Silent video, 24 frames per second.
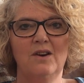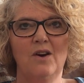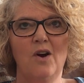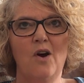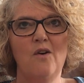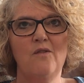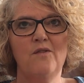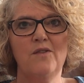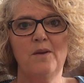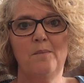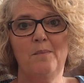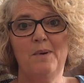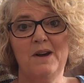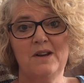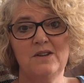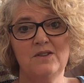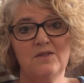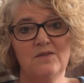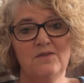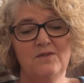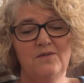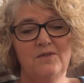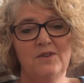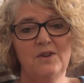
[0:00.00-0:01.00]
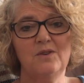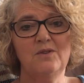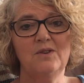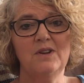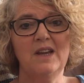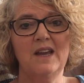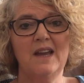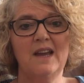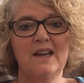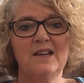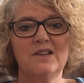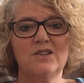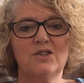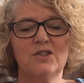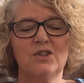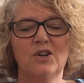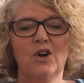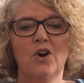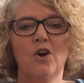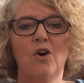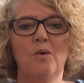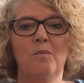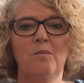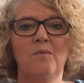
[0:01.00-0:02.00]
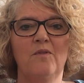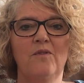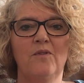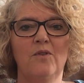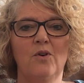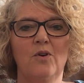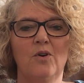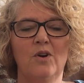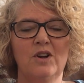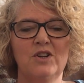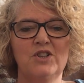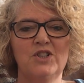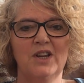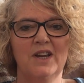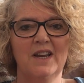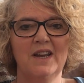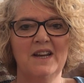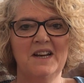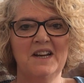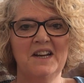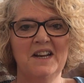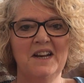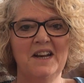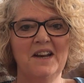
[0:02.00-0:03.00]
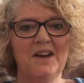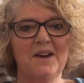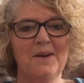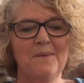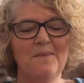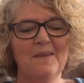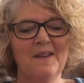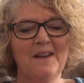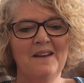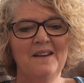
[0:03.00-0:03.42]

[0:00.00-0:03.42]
over the past few years to come for a chicken dinner.